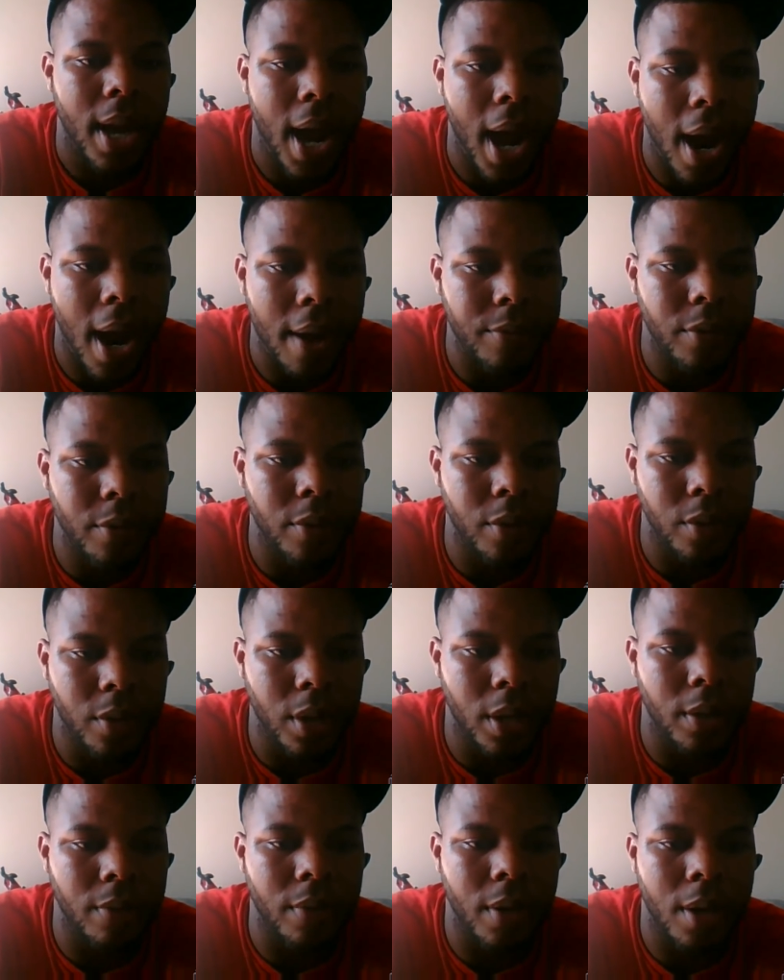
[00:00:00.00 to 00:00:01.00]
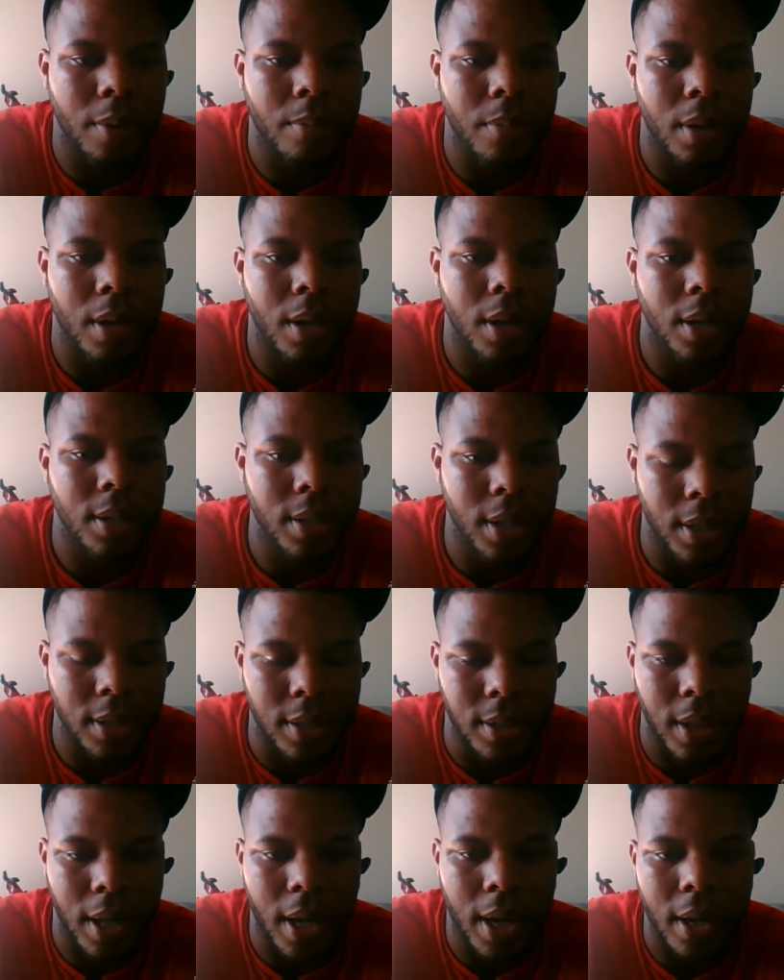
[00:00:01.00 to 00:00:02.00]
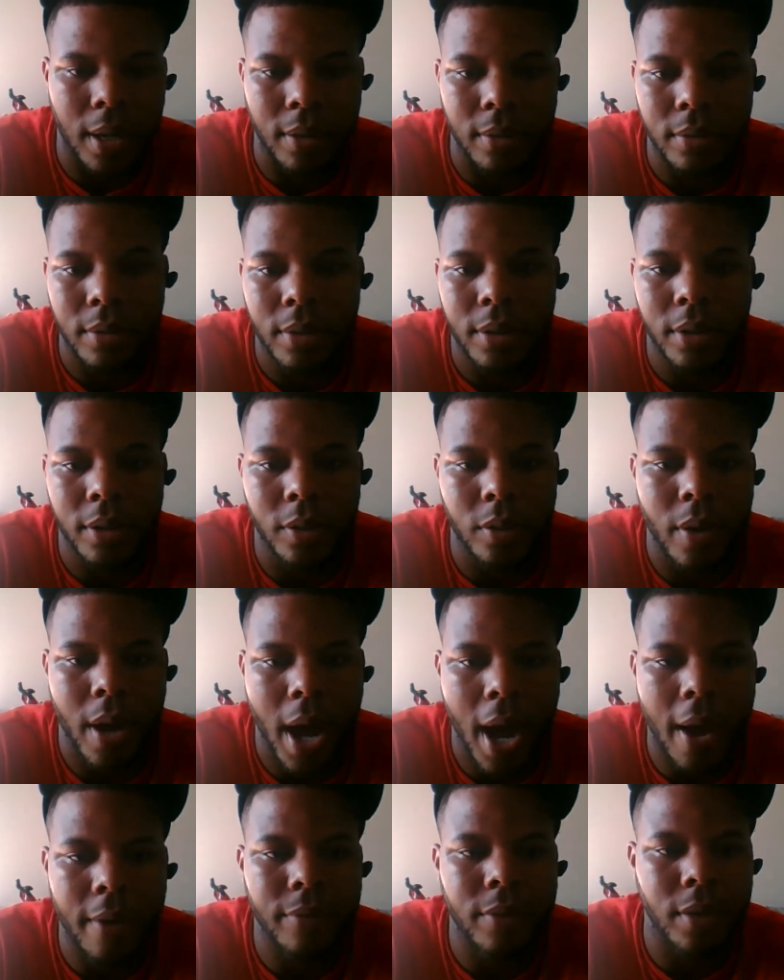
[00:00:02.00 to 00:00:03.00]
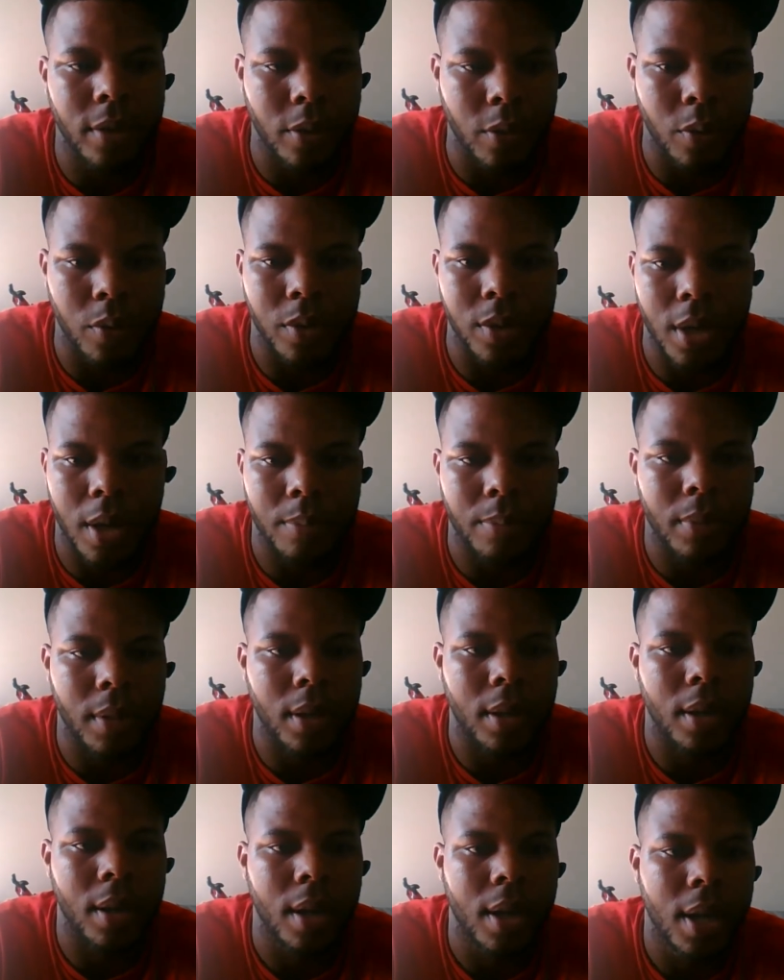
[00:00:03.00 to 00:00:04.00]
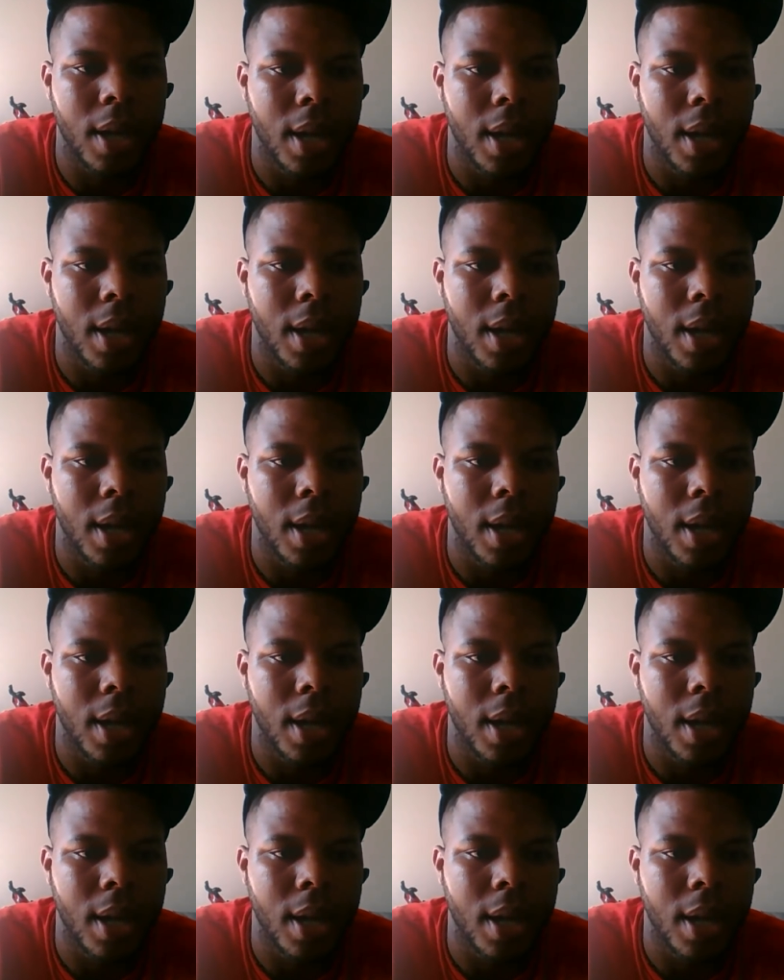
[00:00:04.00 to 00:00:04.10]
after you give up a touchdown, you have to do something.